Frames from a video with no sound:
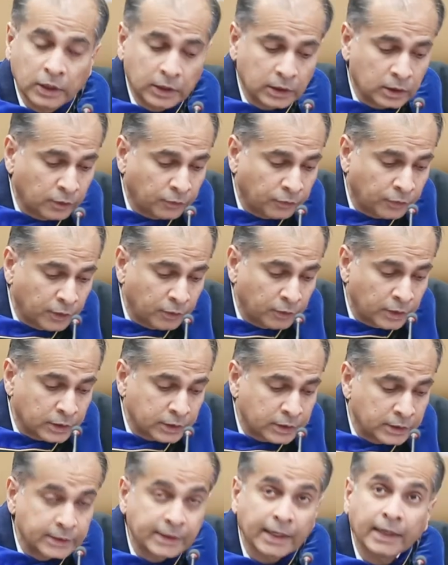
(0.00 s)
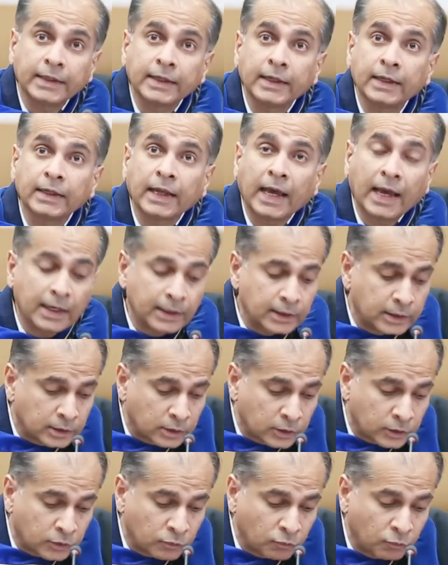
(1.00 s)
political theorist Danielle
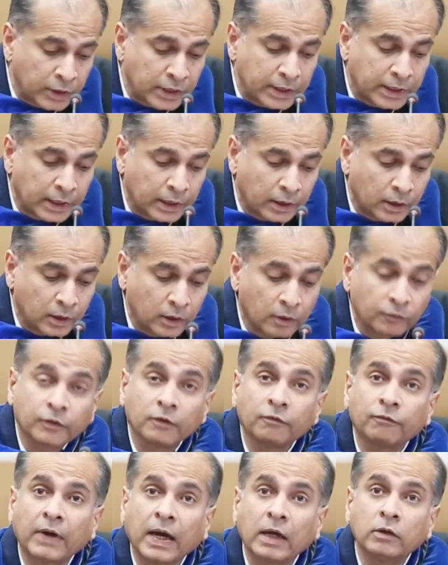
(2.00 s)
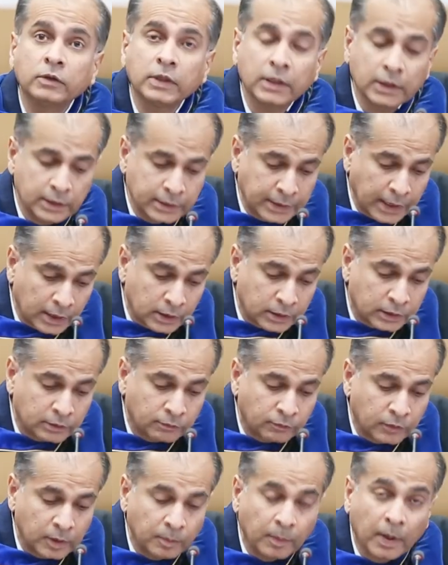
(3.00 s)
Allen's reading of the founding text
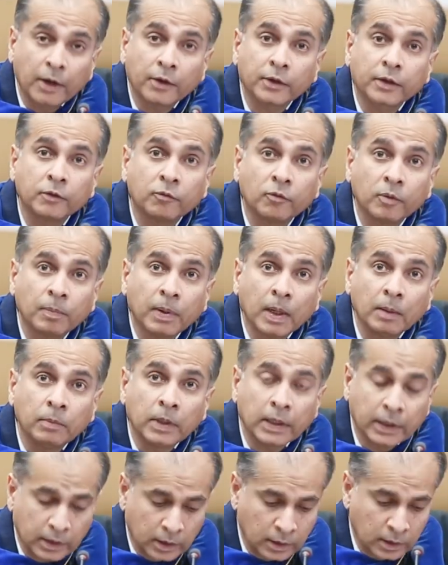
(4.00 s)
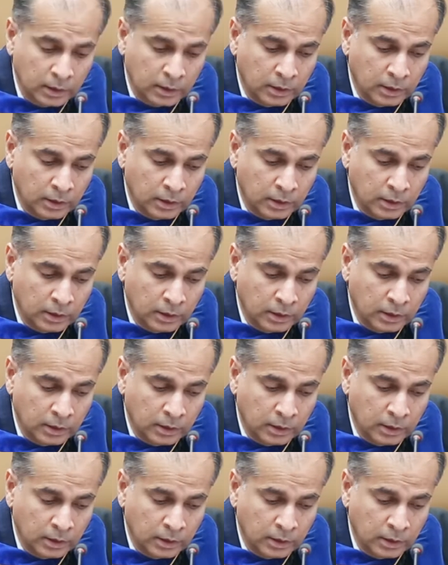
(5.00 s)
of the American Republic,